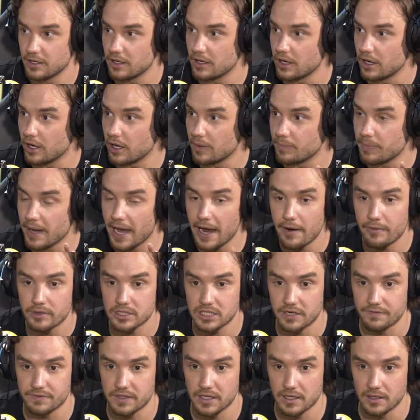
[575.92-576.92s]
That her
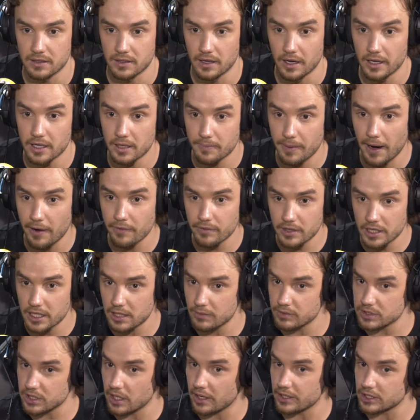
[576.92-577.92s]
parents lived in, and apparently
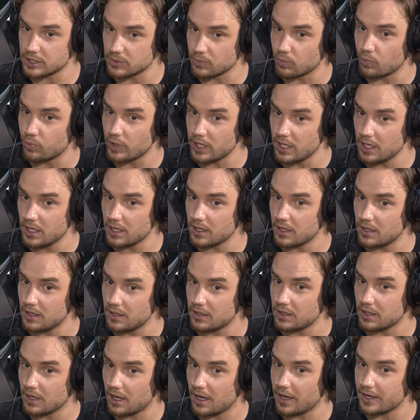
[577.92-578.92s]
there was like some
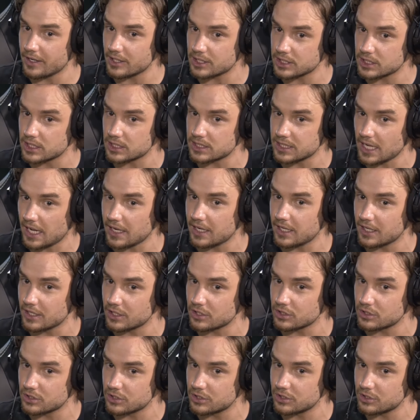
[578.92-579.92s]
weird, like satanic
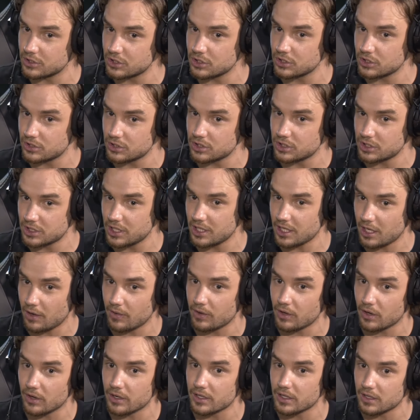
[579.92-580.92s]
shit
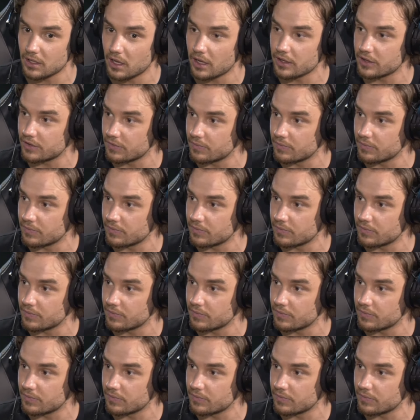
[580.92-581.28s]
going on in like